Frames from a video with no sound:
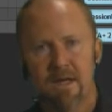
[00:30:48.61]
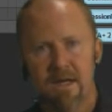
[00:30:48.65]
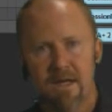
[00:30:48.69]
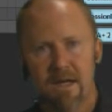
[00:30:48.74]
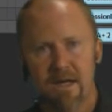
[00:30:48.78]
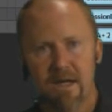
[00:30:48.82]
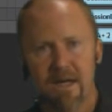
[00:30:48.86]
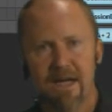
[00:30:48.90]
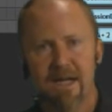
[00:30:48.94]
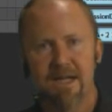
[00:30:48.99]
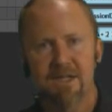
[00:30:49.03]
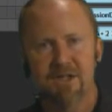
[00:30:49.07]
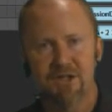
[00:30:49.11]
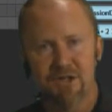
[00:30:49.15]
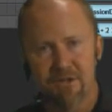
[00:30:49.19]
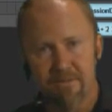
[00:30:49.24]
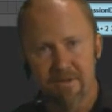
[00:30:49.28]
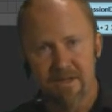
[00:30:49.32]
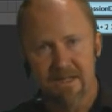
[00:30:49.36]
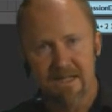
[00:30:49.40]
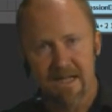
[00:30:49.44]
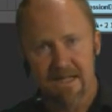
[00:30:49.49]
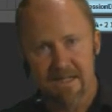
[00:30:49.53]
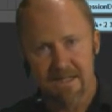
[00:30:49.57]

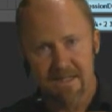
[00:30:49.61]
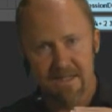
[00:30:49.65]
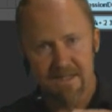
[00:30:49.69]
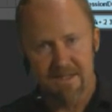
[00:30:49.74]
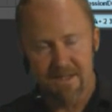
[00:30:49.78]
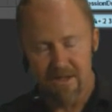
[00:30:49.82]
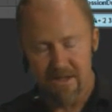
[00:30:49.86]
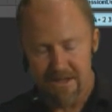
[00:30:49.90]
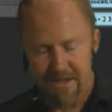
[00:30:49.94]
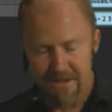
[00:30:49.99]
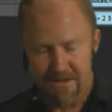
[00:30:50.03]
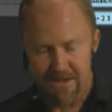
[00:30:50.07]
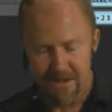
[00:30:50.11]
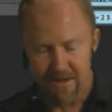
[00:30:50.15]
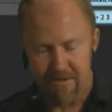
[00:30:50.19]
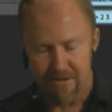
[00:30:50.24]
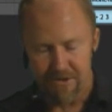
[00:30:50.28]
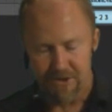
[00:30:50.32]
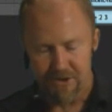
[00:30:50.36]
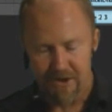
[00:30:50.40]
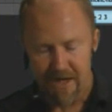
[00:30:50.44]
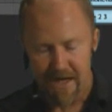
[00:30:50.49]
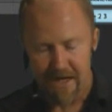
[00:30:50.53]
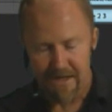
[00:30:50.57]
instrument gets assigned its
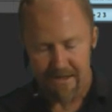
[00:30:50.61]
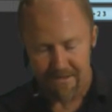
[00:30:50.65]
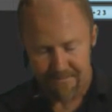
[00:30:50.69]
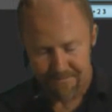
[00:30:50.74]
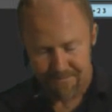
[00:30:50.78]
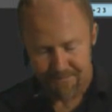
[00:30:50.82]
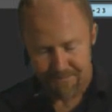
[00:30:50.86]
own track.